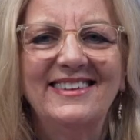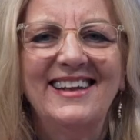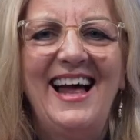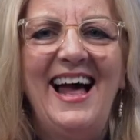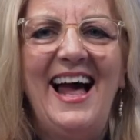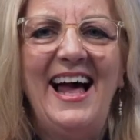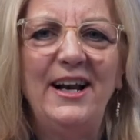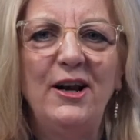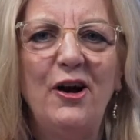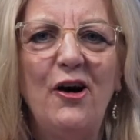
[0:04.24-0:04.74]

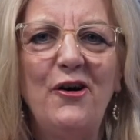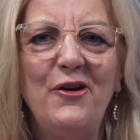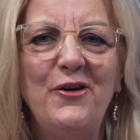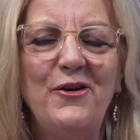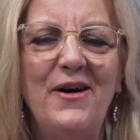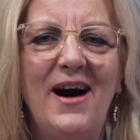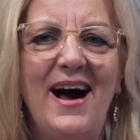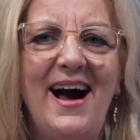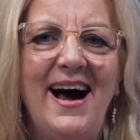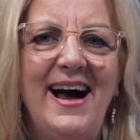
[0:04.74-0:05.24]

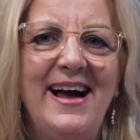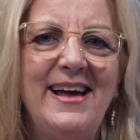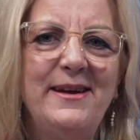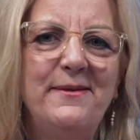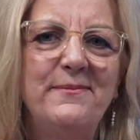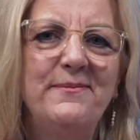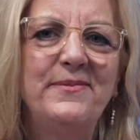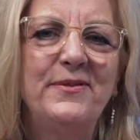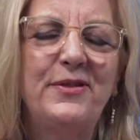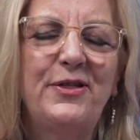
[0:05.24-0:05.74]
Hello, I
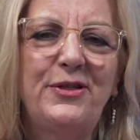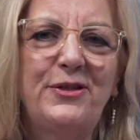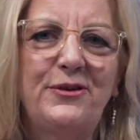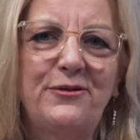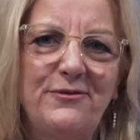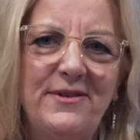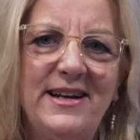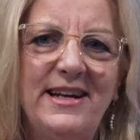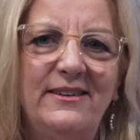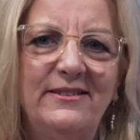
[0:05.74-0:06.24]
am
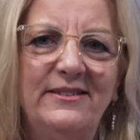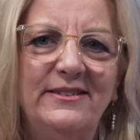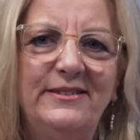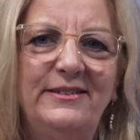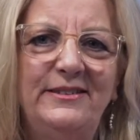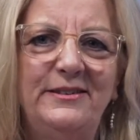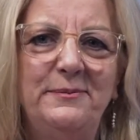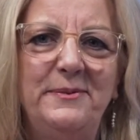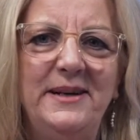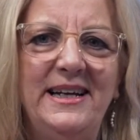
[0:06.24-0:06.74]
thrilled
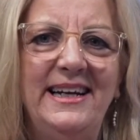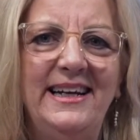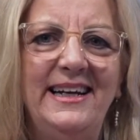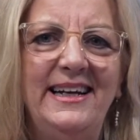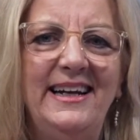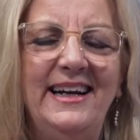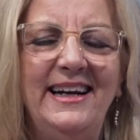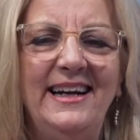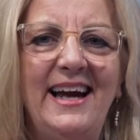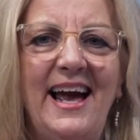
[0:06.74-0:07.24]
to
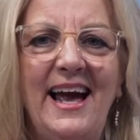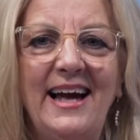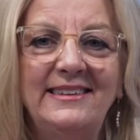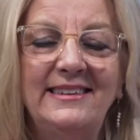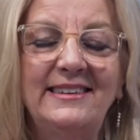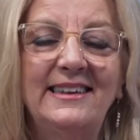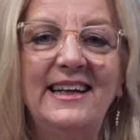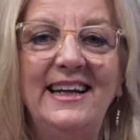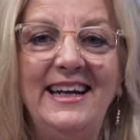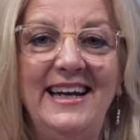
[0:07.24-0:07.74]
be
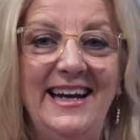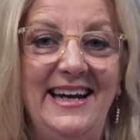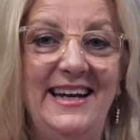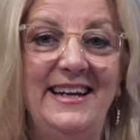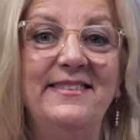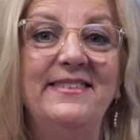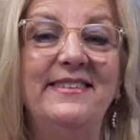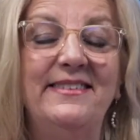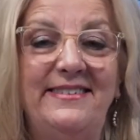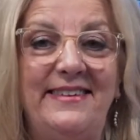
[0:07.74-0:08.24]
actually
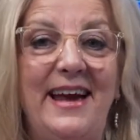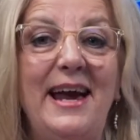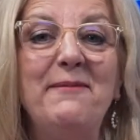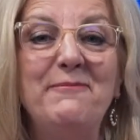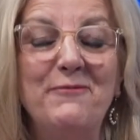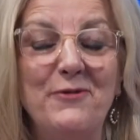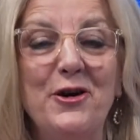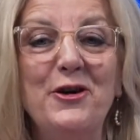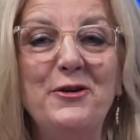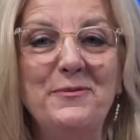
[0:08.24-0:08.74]
in the same
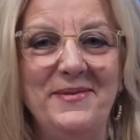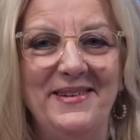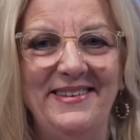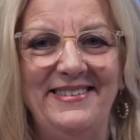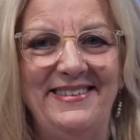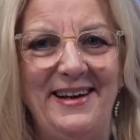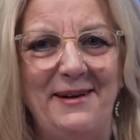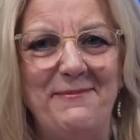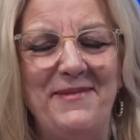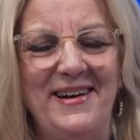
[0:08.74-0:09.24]
room as
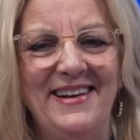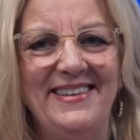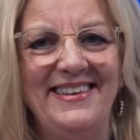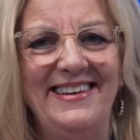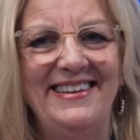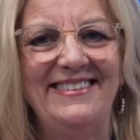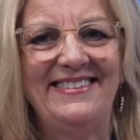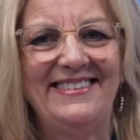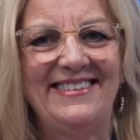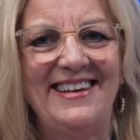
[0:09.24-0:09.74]
someone
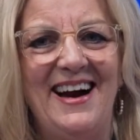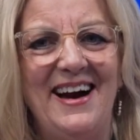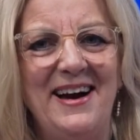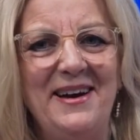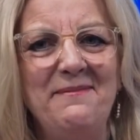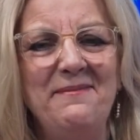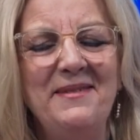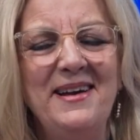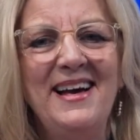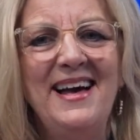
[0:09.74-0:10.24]
this
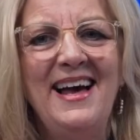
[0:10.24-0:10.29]
time.